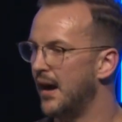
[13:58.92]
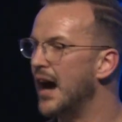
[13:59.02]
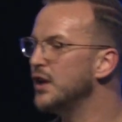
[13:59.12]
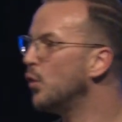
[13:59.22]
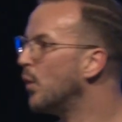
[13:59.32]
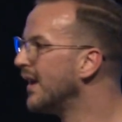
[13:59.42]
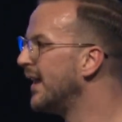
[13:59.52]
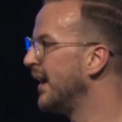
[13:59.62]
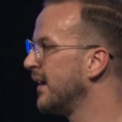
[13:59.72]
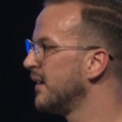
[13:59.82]
Are you
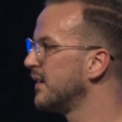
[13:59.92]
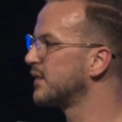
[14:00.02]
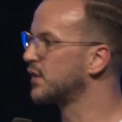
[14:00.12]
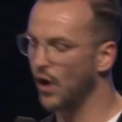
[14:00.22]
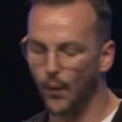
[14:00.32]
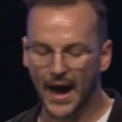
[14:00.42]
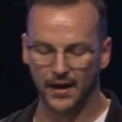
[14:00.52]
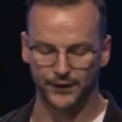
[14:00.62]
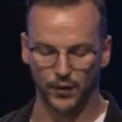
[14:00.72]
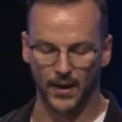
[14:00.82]
willing to go
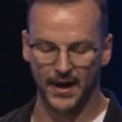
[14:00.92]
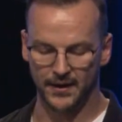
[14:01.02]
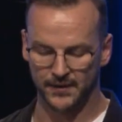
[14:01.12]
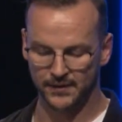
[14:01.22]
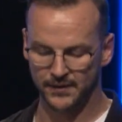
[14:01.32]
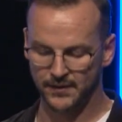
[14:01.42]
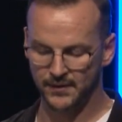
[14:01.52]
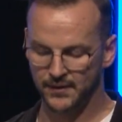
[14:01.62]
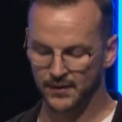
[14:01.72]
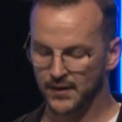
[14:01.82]
out of your way?
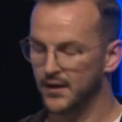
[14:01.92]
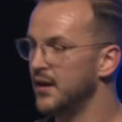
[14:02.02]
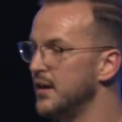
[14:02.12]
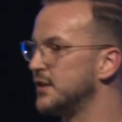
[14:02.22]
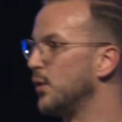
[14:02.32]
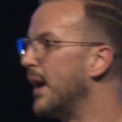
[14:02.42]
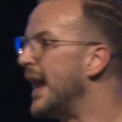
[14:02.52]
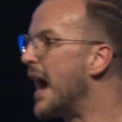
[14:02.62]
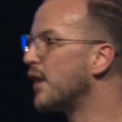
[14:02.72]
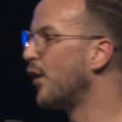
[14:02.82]
She
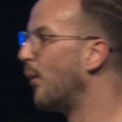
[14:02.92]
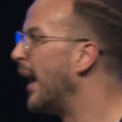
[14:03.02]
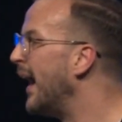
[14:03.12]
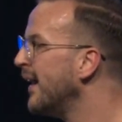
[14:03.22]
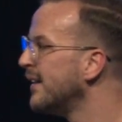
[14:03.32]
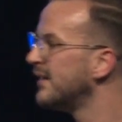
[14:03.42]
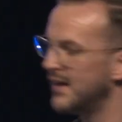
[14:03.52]
went out of her way,